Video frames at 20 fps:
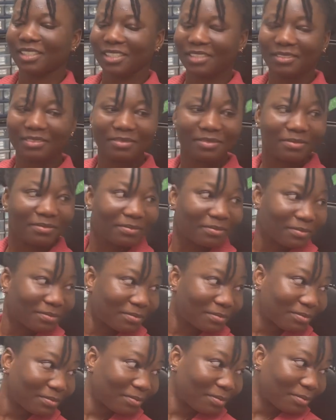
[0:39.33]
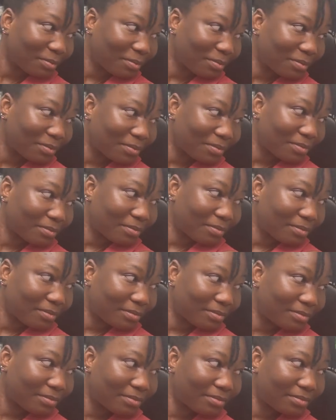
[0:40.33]

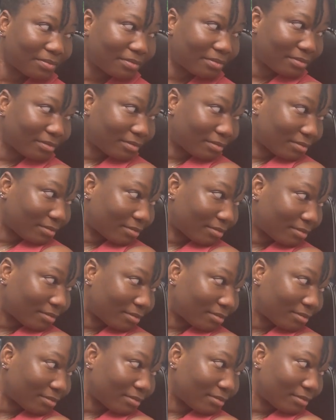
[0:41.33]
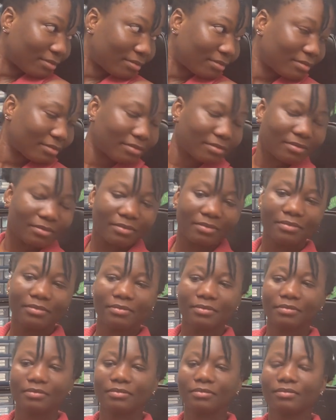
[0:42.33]

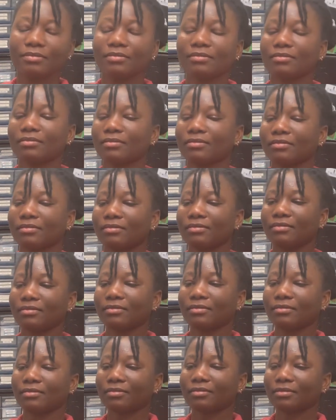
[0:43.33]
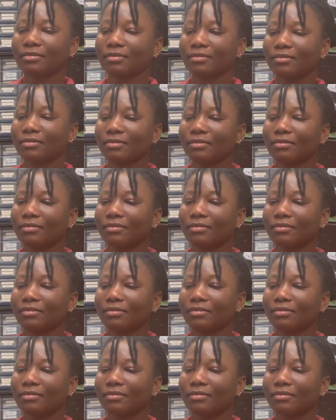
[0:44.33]
(silence)